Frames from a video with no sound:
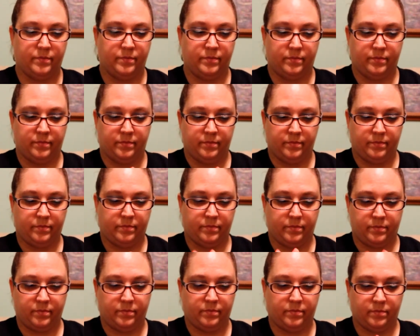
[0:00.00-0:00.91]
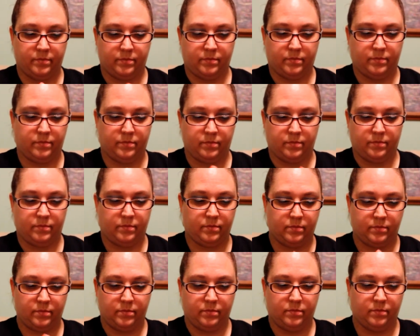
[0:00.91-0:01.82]

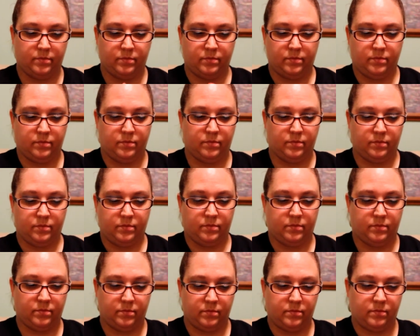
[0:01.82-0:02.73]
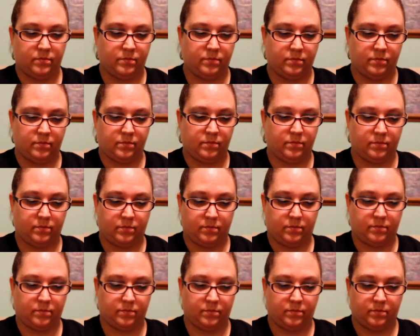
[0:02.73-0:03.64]

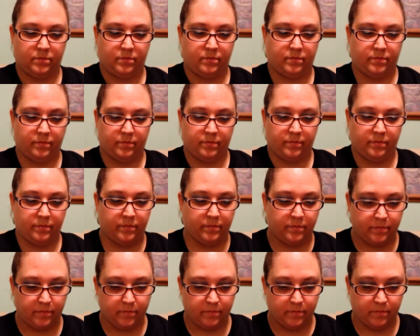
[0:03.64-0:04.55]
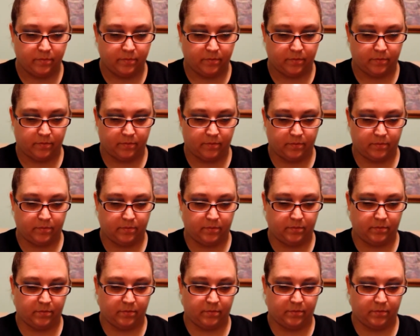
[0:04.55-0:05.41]
(silence)